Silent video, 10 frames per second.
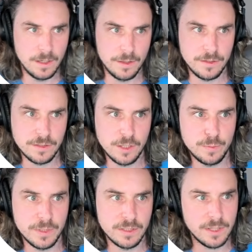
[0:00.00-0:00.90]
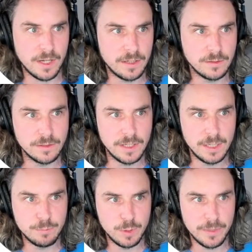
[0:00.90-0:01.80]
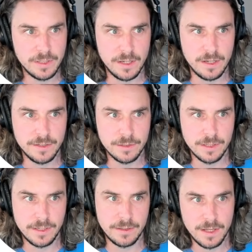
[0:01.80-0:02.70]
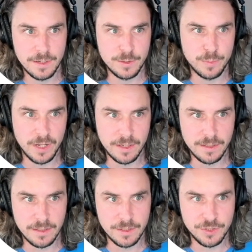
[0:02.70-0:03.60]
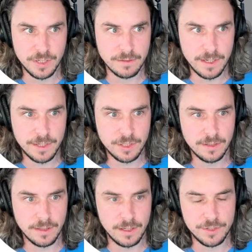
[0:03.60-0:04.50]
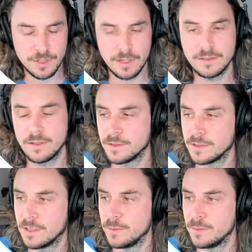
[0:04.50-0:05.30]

This scope is titled Implement Iterative Debate Generation Logic. So it's going to be